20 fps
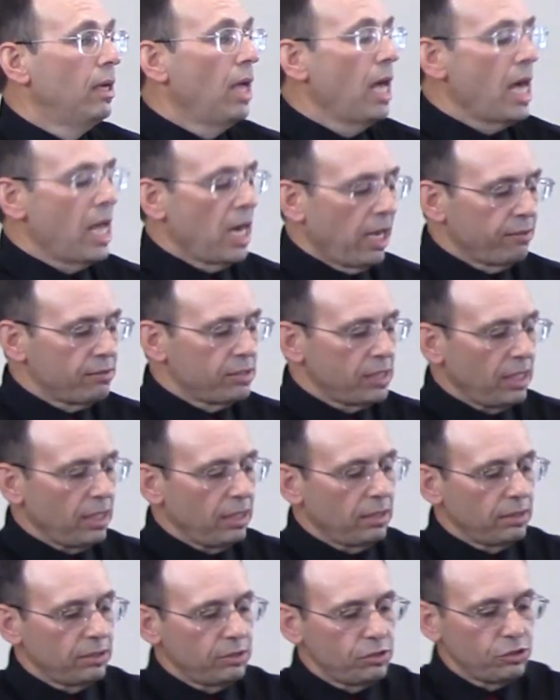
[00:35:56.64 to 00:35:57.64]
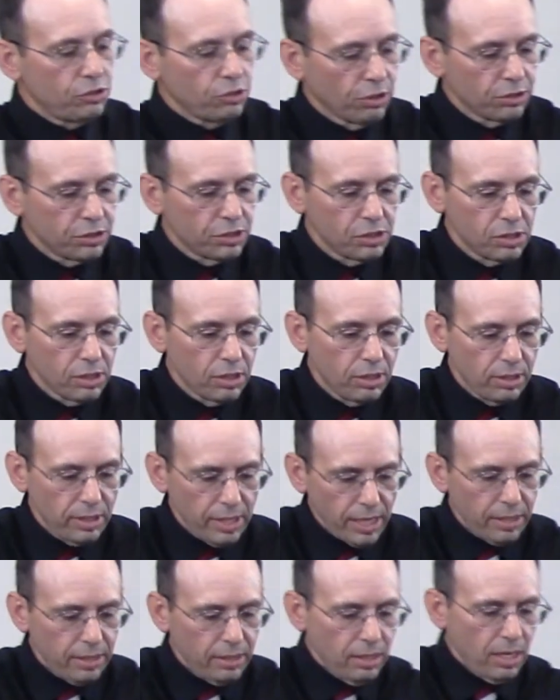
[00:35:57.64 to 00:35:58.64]
And I've seen churches
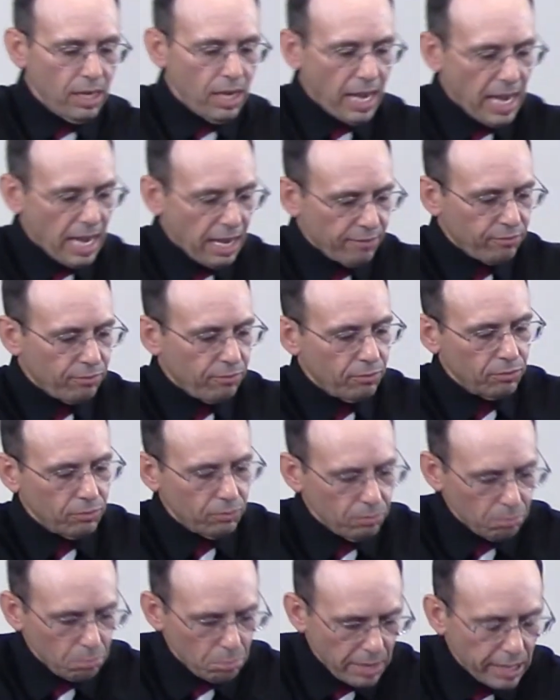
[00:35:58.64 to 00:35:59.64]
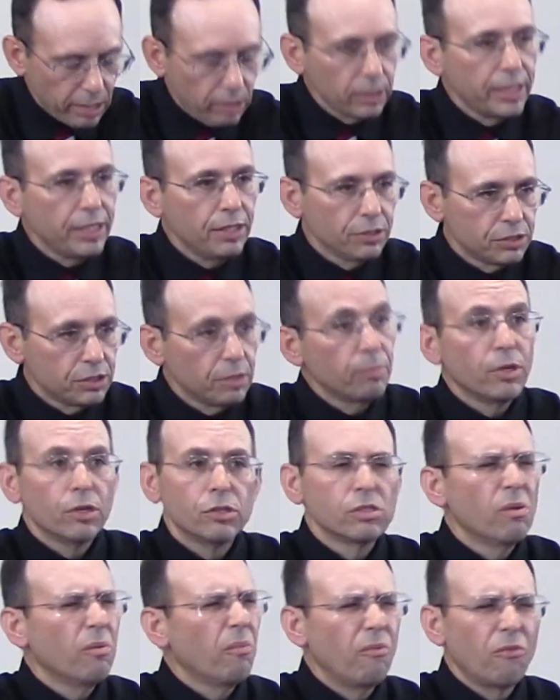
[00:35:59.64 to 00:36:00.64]
that have male leadership.
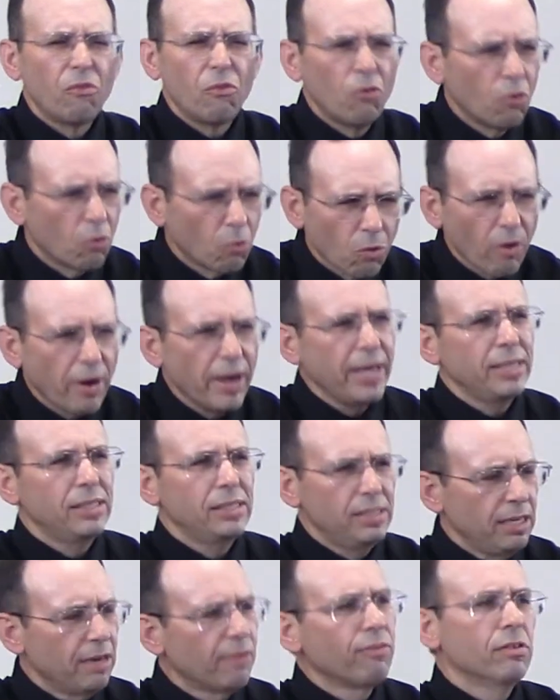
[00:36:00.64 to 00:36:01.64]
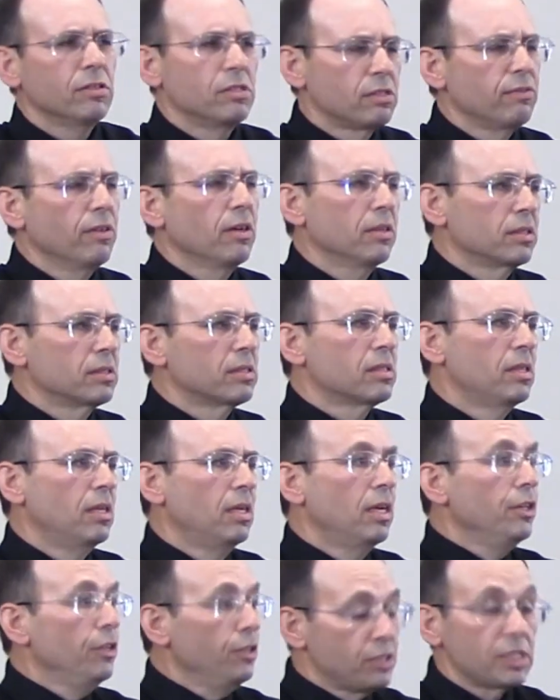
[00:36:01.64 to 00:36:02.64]
There's a great difference, folks.
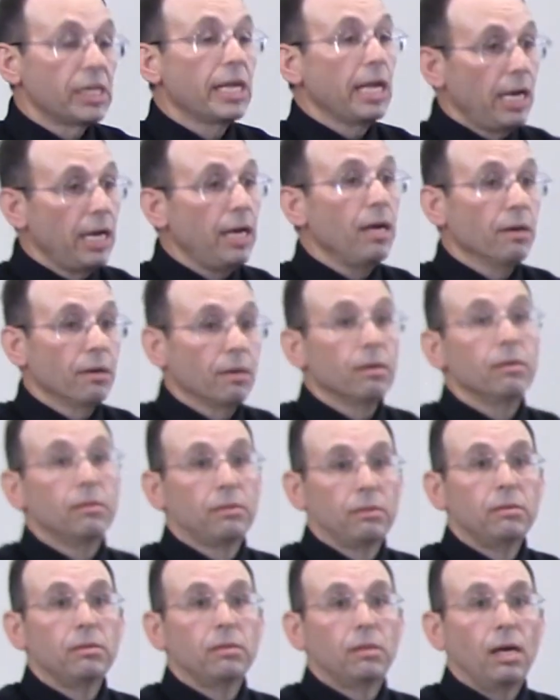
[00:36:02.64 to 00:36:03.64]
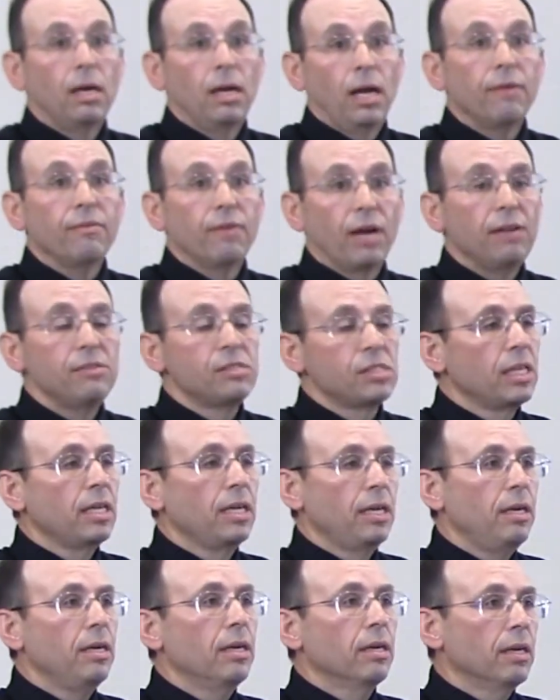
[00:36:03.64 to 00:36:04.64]
You see it here. I've seen
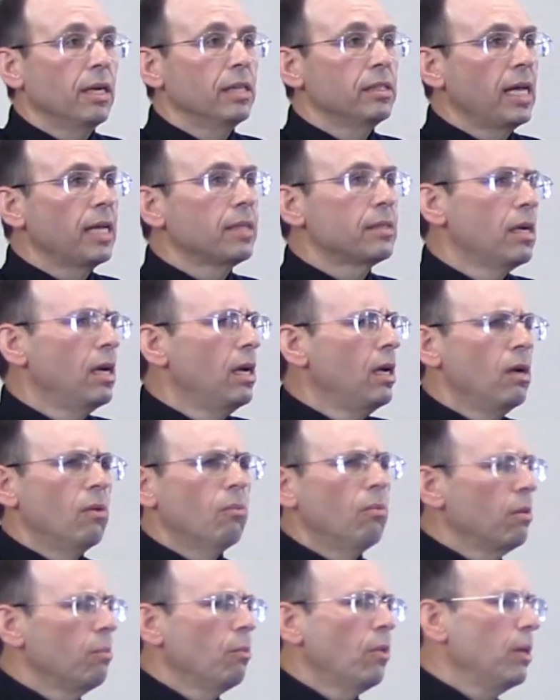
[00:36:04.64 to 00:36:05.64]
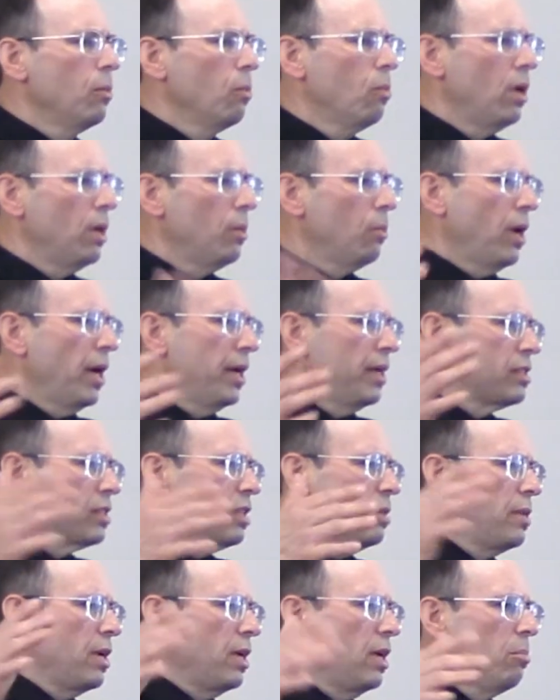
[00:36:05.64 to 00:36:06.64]
it here. That's why is
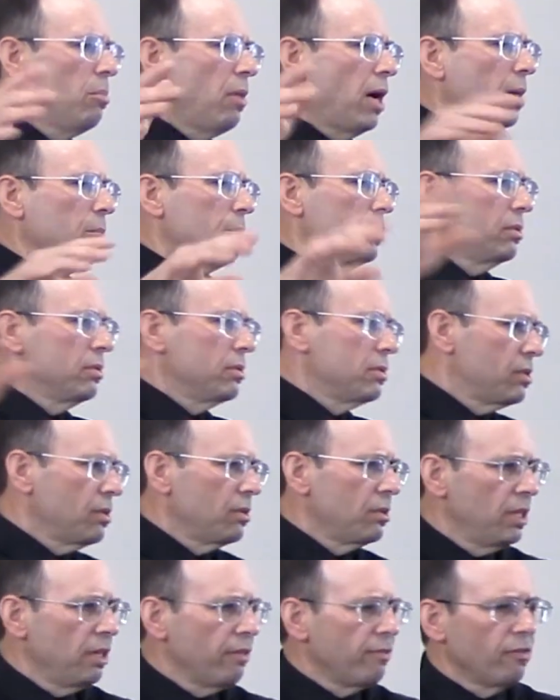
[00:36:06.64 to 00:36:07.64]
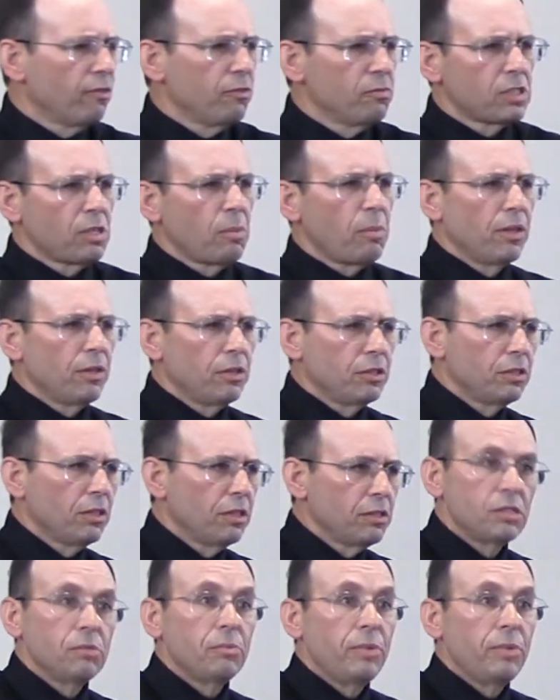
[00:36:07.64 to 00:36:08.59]
Community Bible so different from some other churches?